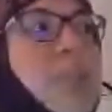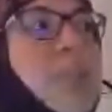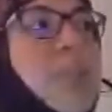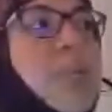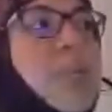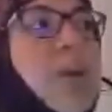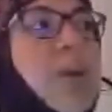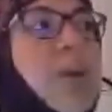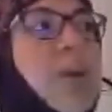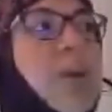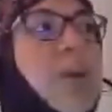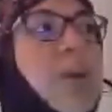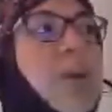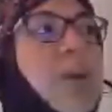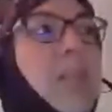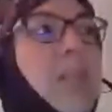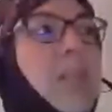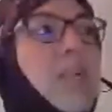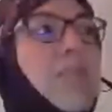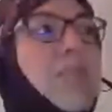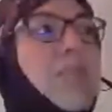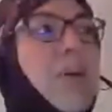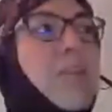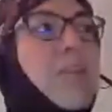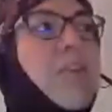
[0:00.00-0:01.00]
the health
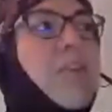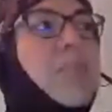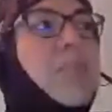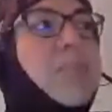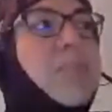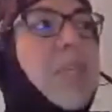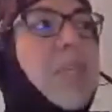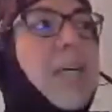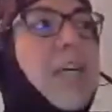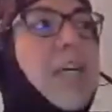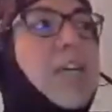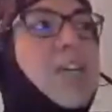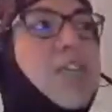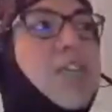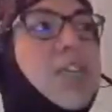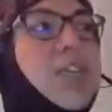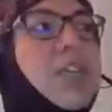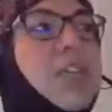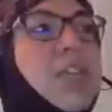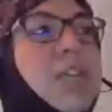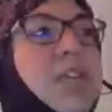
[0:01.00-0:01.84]
of our application.